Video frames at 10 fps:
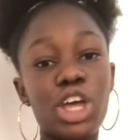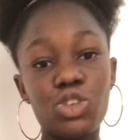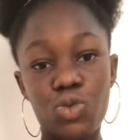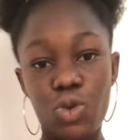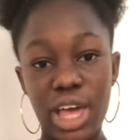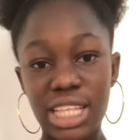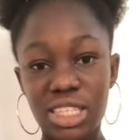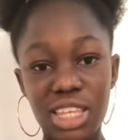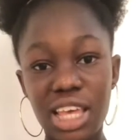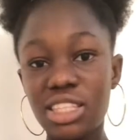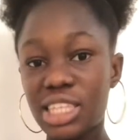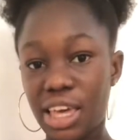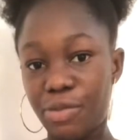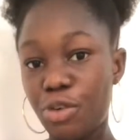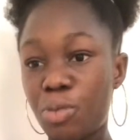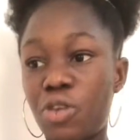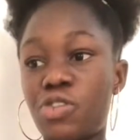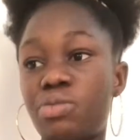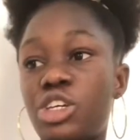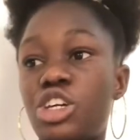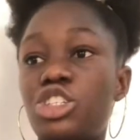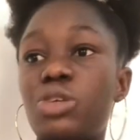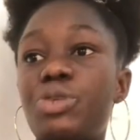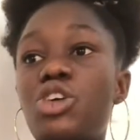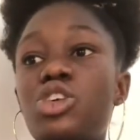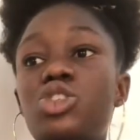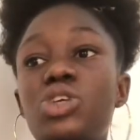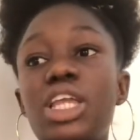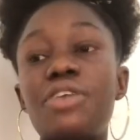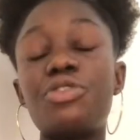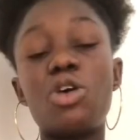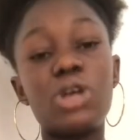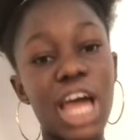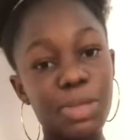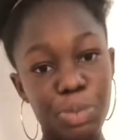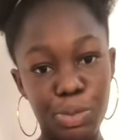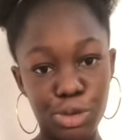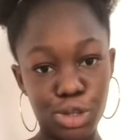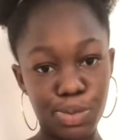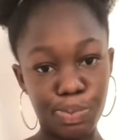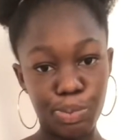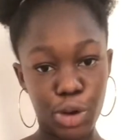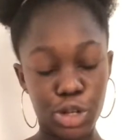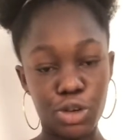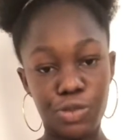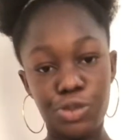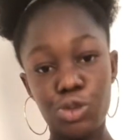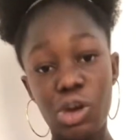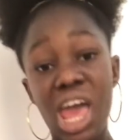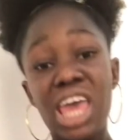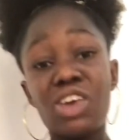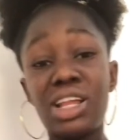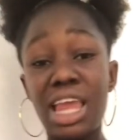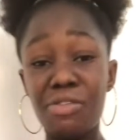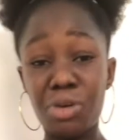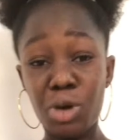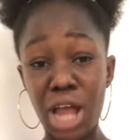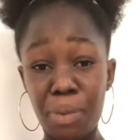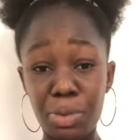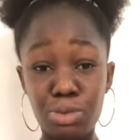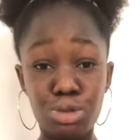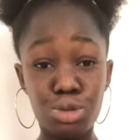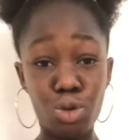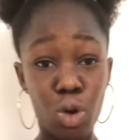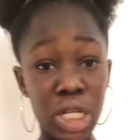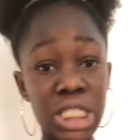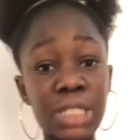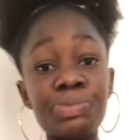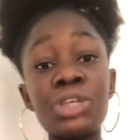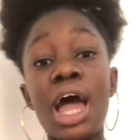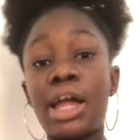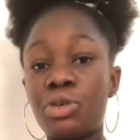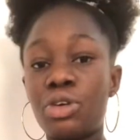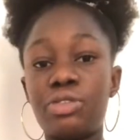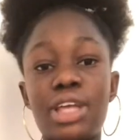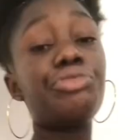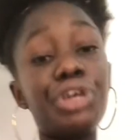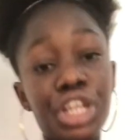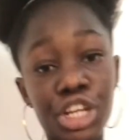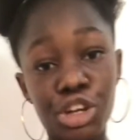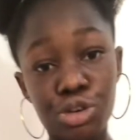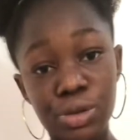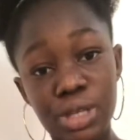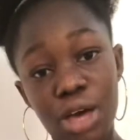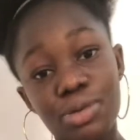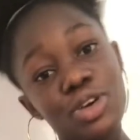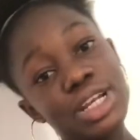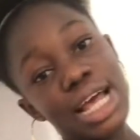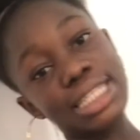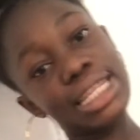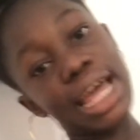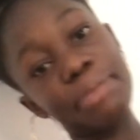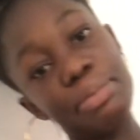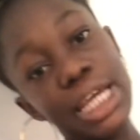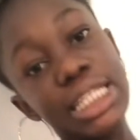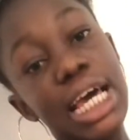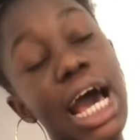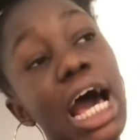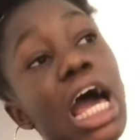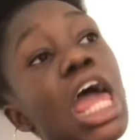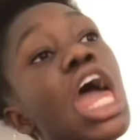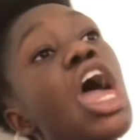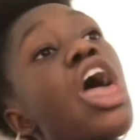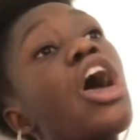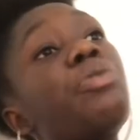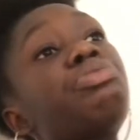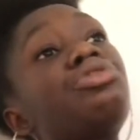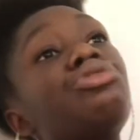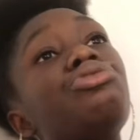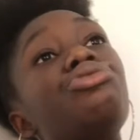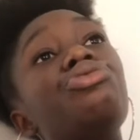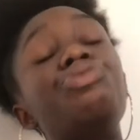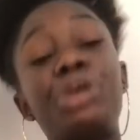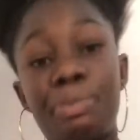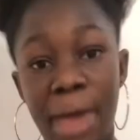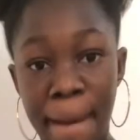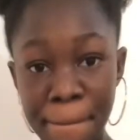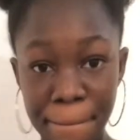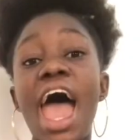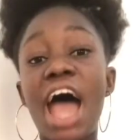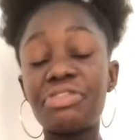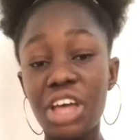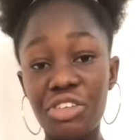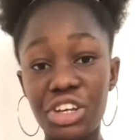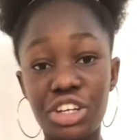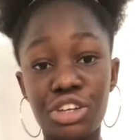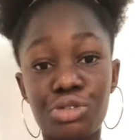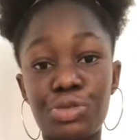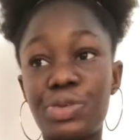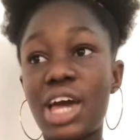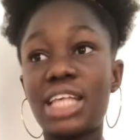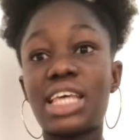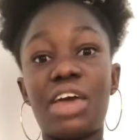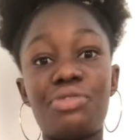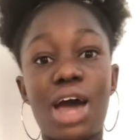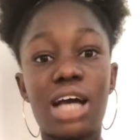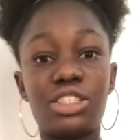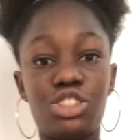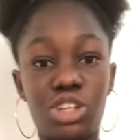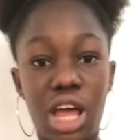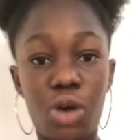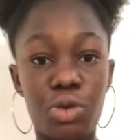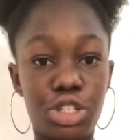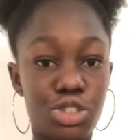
it's a form of communication, because you learn from other people's point of view, you learn from other people's thoughts and all of that. Reading in groups helps you understand better, helps you remember. After reading in group, you guys can even ask each other questions,